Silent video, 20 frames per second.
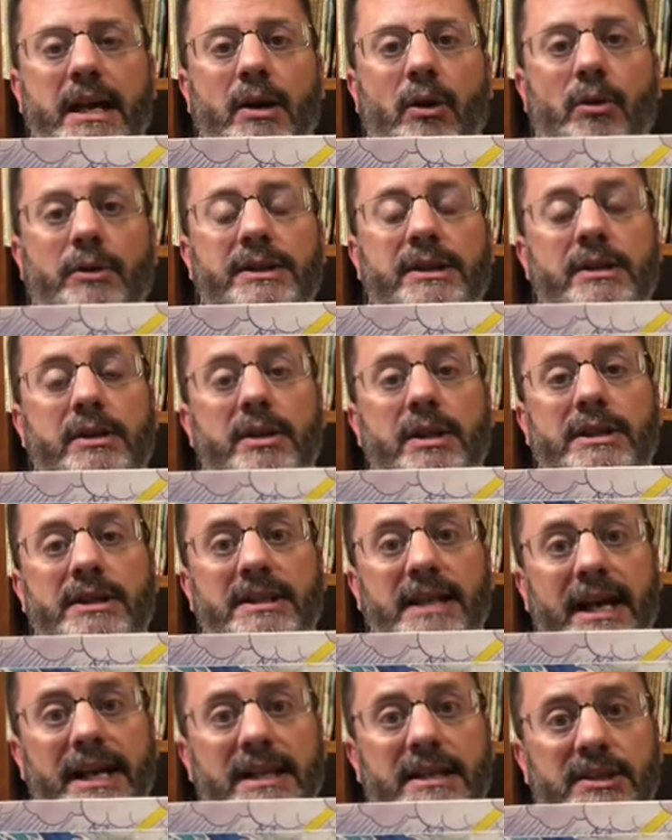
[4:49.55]
On the
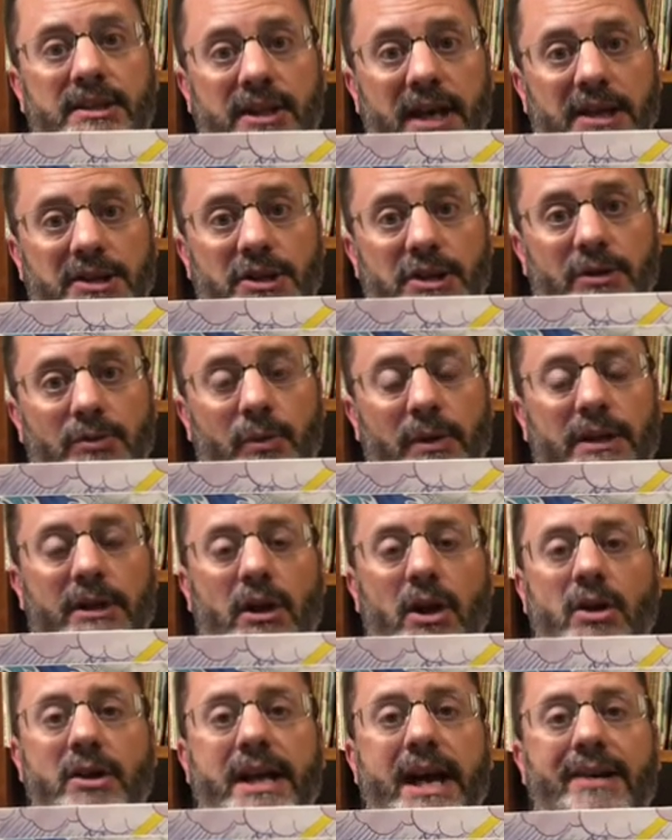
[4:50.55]
second session, we
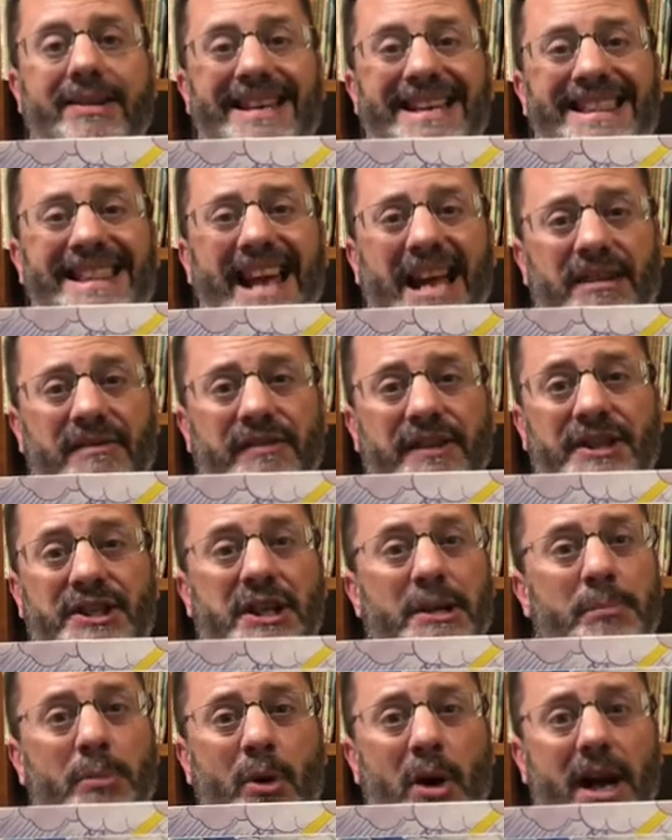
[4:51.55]
learned how in that fish
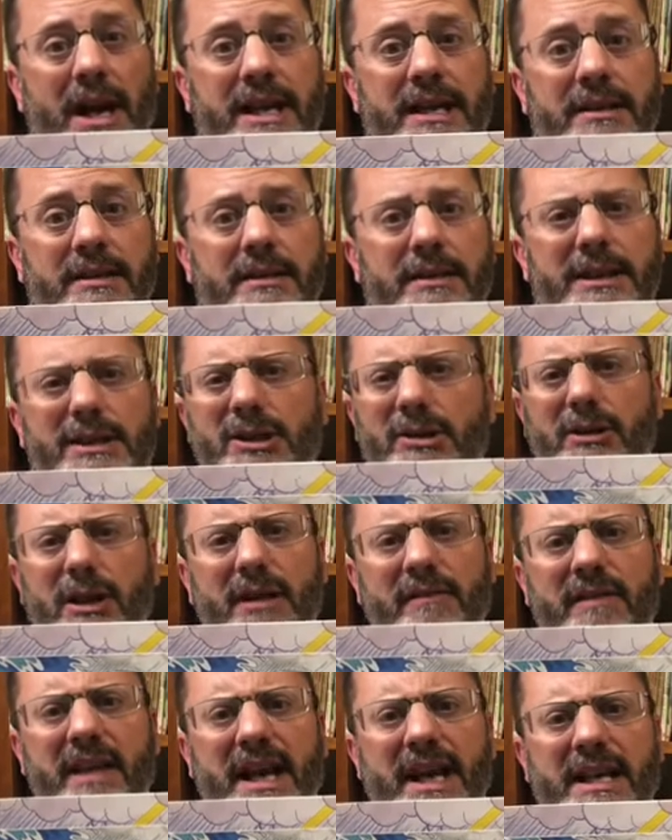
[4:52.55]
he prayed. Didn't you
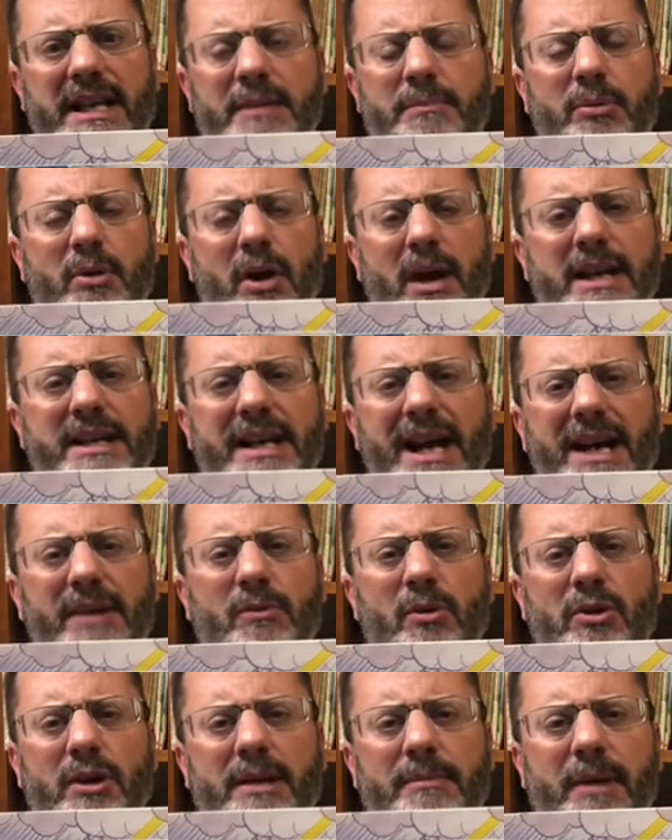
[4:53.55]
love that? He prayed. God
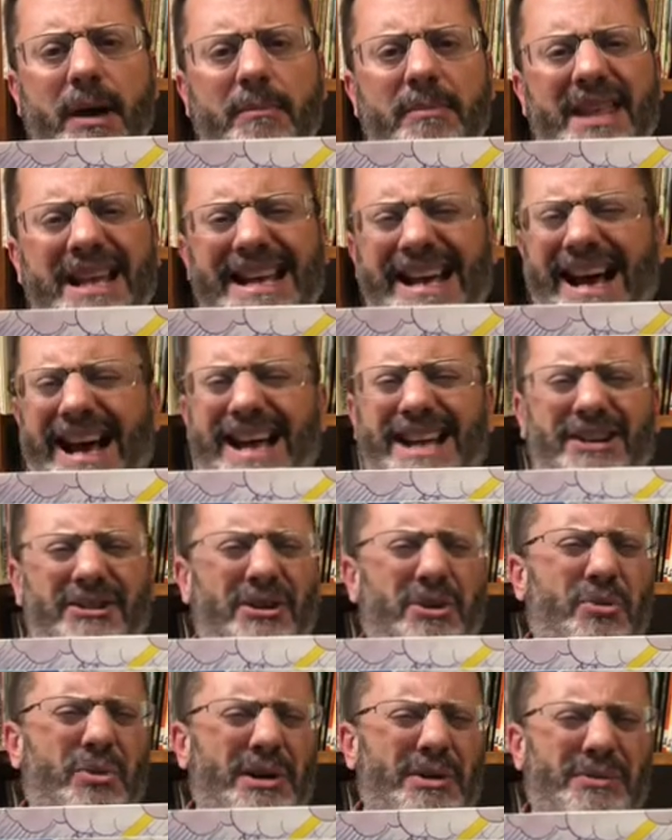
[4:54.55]
woke him up. I don't
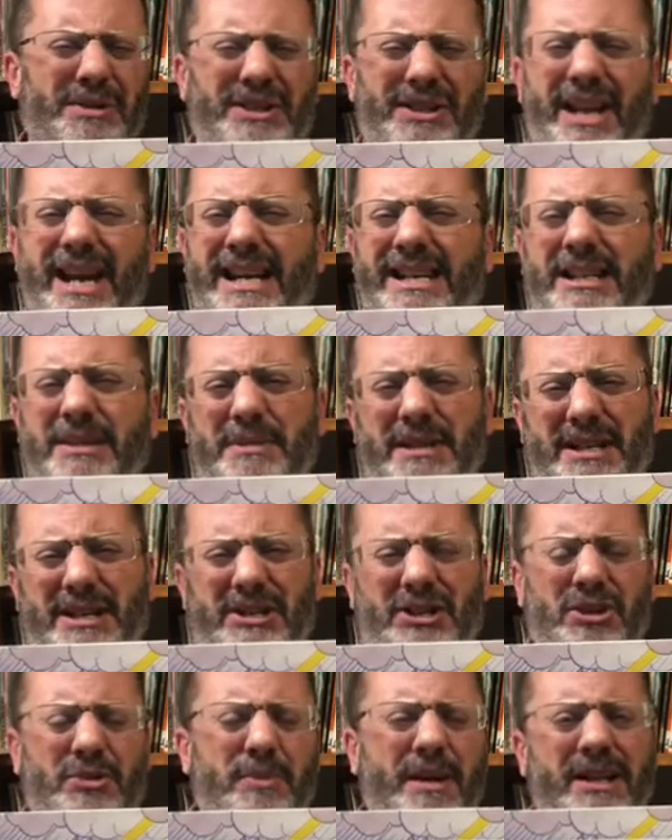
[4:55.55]
know what it was like to be in a
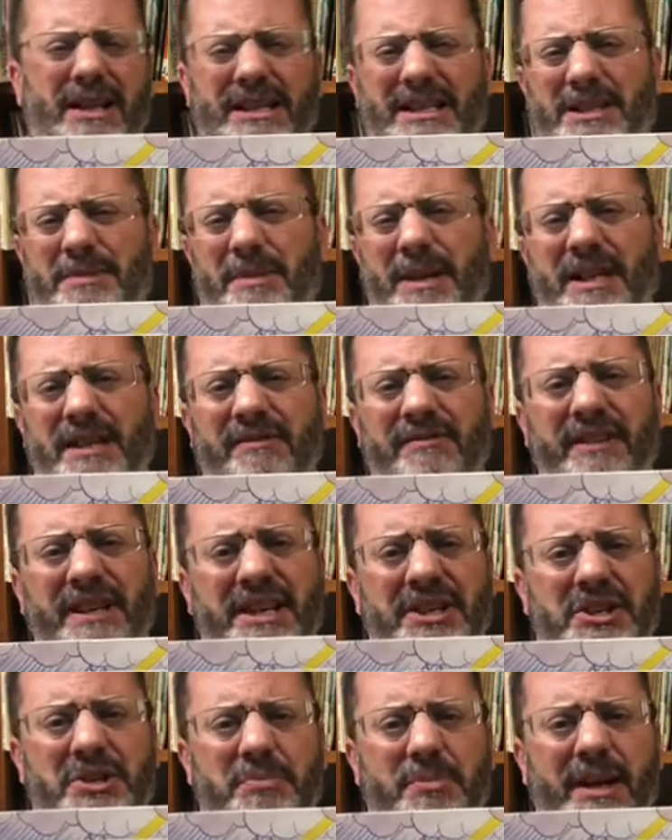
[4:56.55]
smelly, smelly
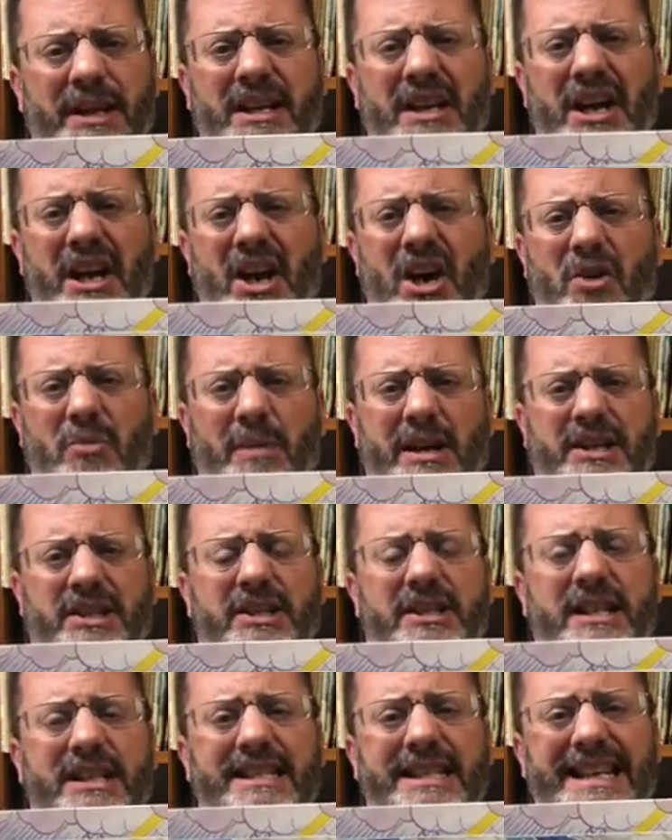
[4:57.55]
fish, but oh my
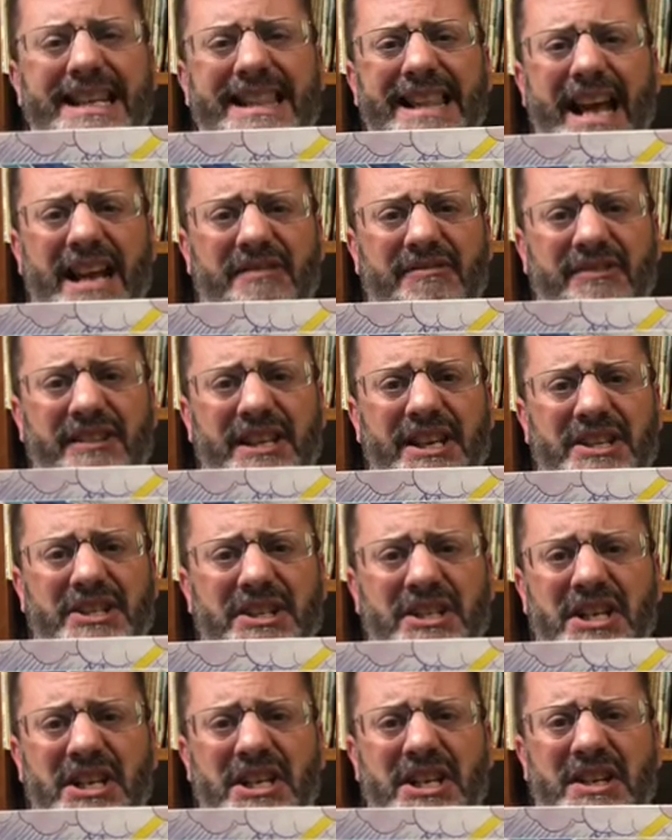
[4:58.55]
goodness, in that
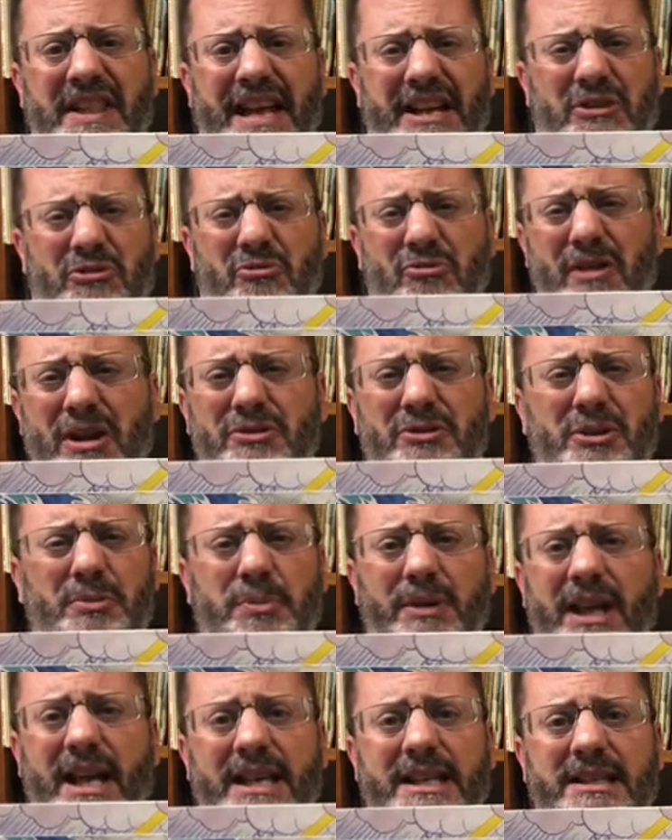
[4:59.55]
fish, that gross
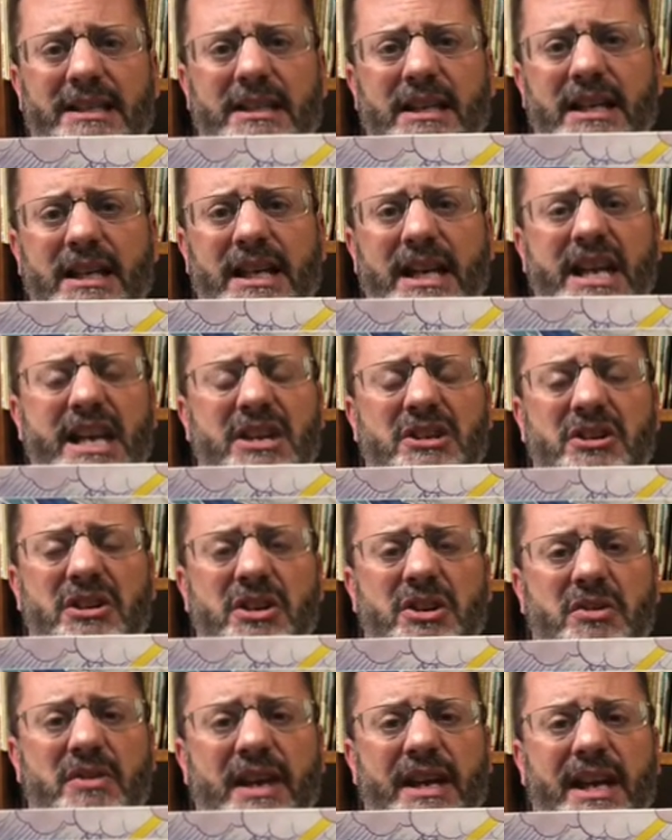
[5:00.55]
place, he
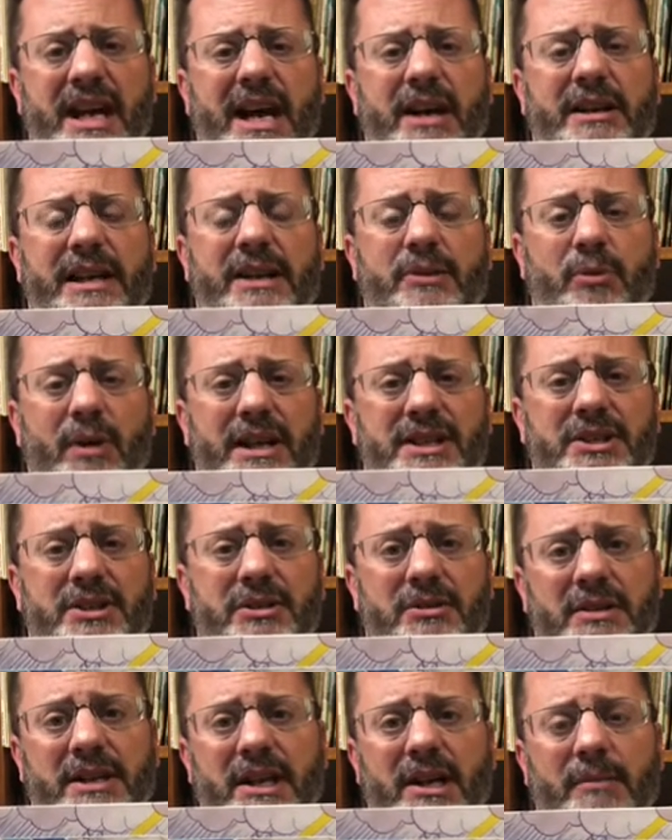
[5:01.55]
knew that God had
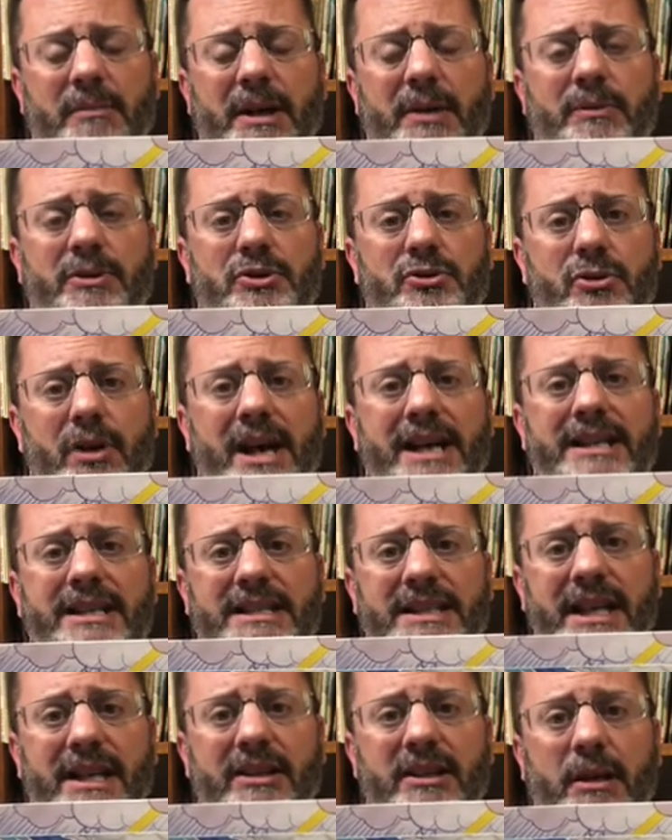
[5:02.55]
rescued him and was trying to
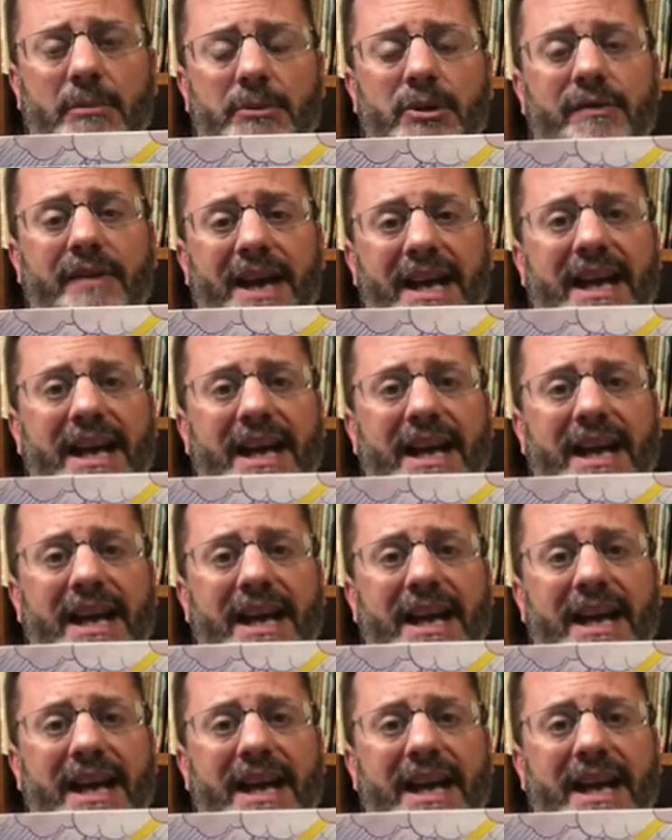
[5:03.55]
tell him, You've got